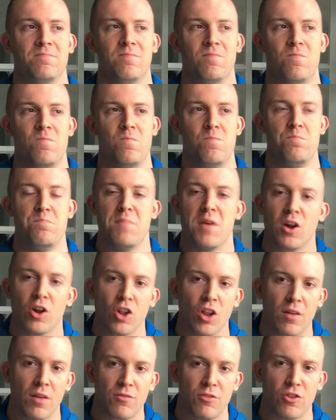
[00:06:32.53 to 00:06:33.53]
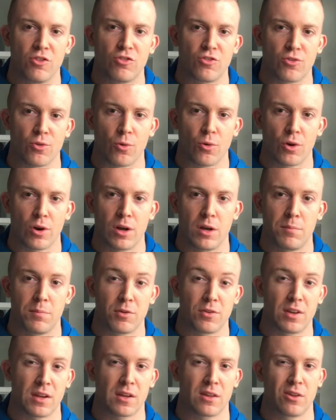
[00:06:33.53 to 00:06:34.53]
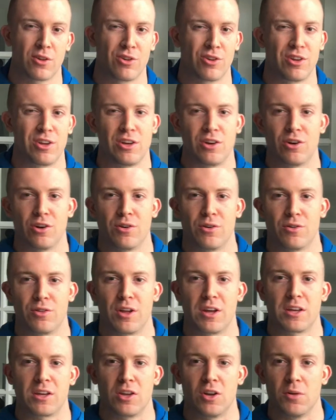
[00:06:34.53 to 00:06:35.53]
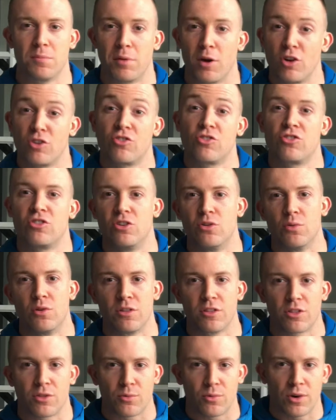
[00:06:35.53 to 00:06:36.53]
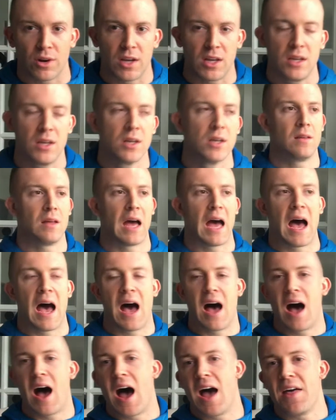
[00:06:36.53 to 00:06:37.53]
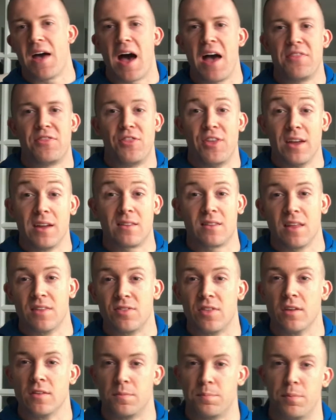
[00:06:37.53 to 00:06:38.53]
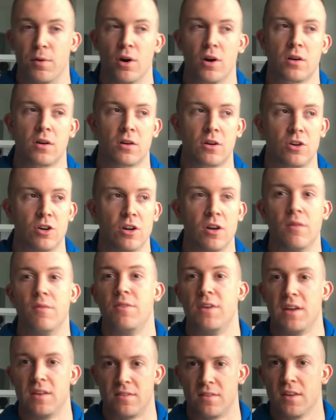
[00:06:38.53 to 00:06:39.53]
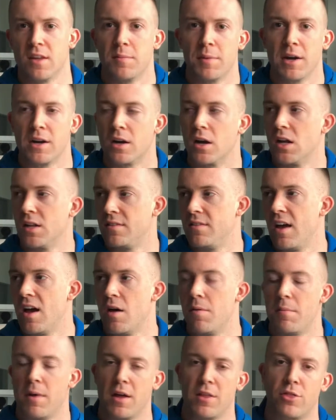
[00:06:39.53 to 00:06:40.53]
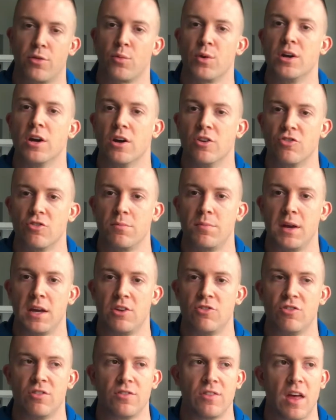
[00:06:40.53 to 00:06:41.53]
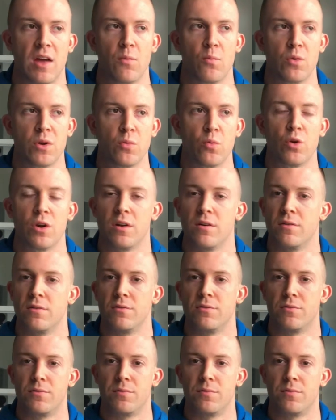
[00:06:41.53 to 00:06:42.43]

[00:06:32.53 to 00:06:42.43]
middle of the story, particularly your parts 2 and 3. I think that this book could have easily been cut down by 300 pages and we would have